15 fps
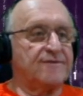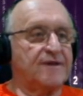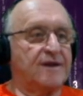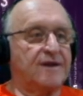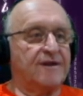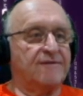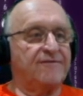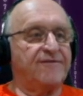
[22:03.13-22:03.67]

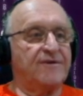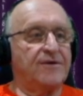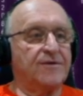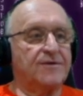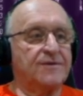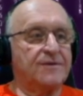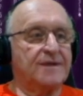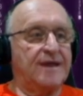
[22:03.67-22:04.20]
uh, phone
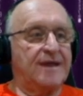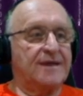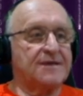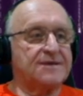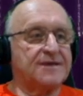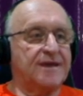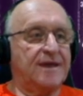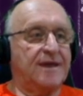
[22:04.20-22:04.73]
as
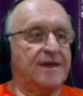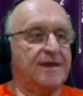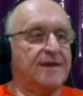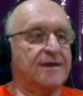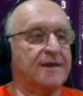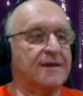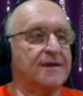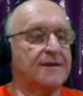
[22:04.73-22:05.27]
a
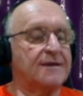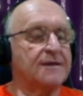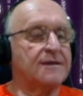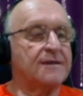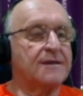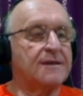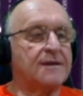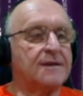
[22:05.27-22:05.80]
uh,
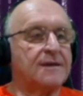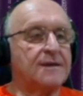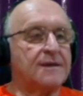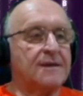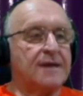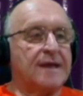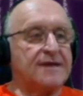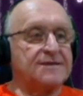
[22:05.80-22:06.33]

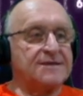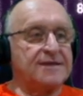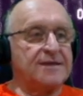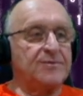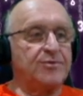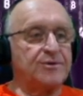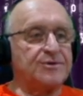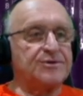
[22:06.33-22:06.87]
as an
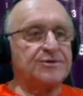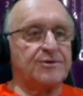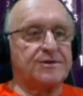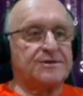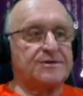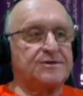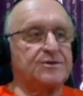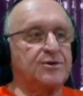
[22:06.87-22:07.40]
input source
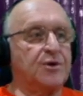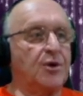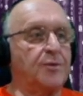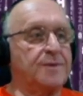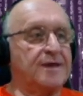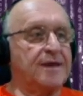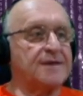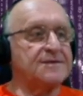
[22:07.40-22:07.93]
to
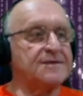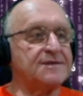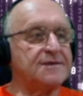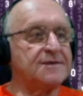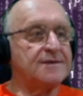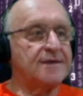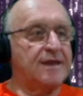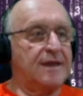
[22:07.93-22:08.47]
OBS
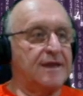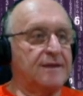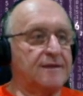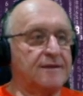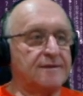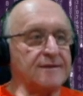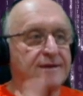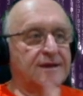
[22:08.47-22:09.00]
and
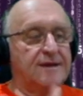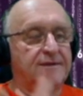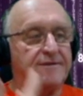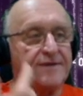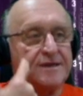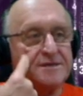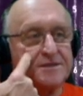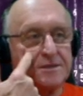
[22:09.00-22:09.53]
the kind of
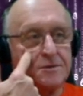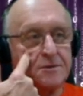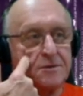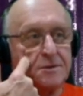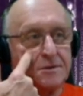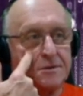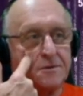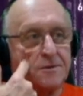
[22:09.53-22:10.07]
things that you can
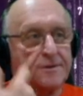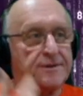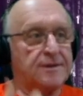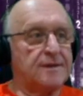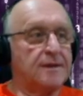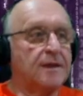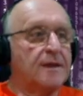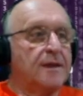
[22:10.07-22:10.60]
do with it,
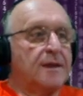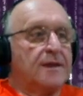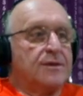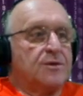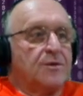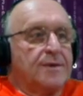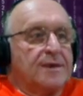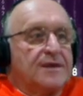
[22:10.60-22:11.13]
you're
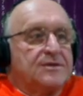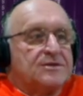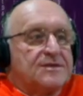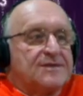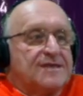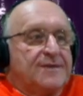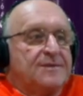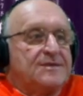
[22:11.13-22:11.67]
really just
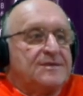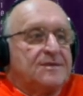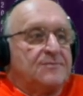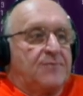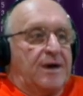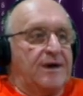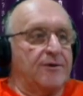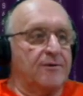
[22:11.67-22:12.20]
limited by
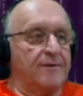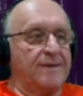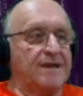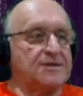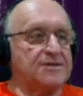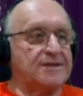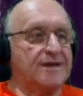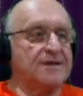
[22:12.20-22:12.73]
your
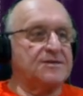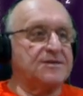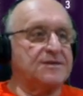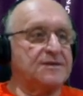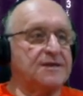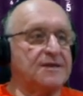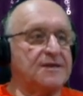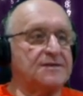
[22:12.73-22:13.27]
imagination.
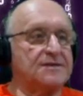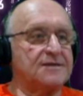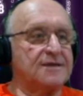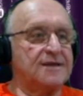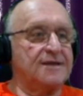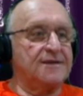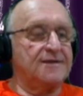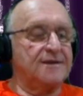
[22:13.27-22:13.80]
There isn't
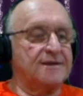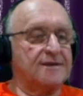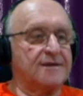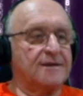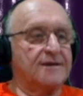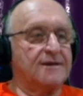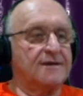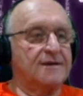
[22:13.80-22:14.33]
anything
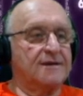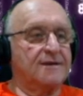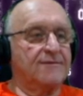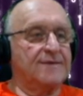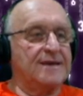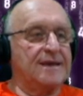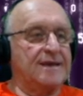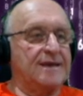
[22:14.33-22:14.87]

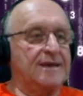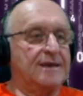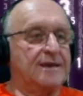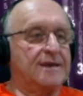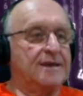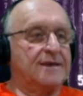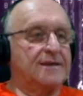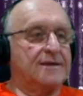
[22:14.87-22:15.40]
really
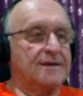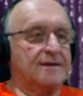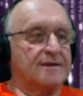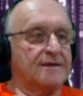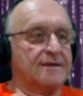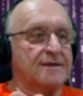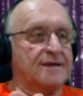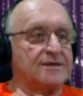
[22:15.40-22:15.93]
that
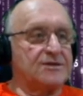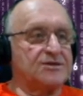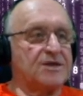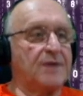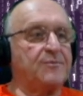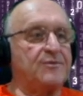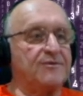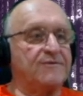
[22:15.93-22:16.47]
can stop
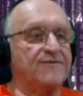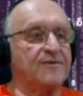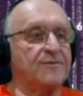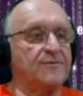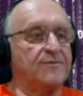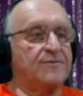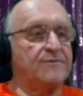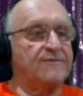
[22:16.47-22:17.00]
you from,
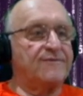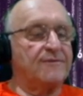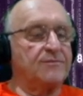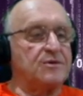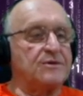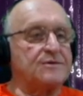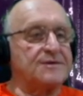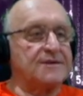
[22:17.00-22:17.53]
from
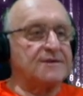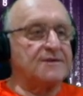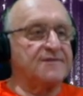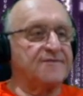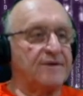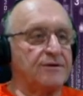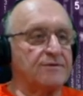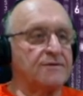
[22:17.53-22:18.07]
using this
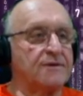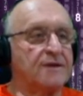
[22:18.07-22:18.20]
phone